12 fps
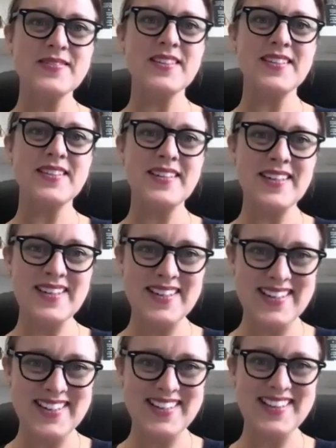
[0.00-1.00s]

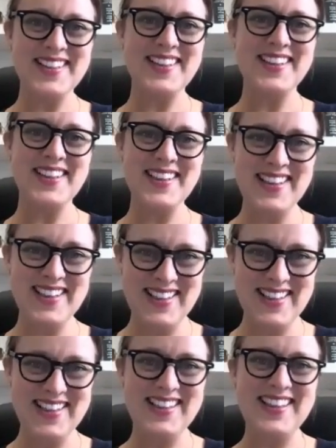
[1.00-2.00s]

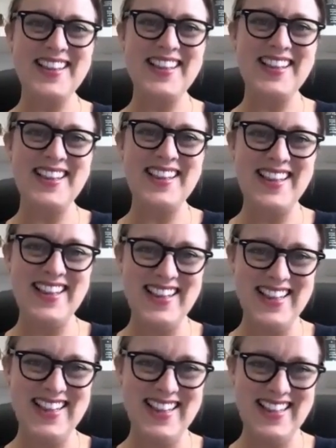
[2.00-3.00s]

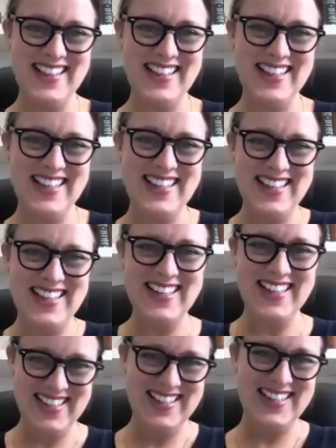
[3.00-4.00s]

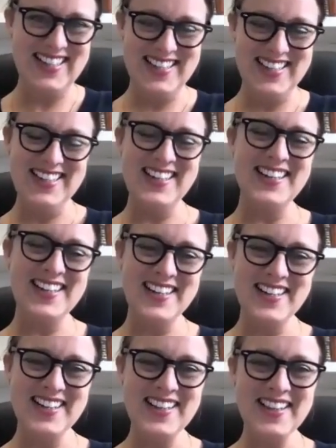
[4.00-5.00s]

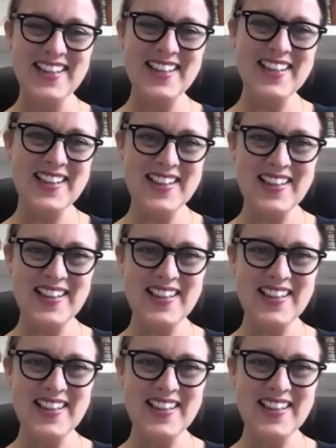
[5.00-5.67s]
[no speech]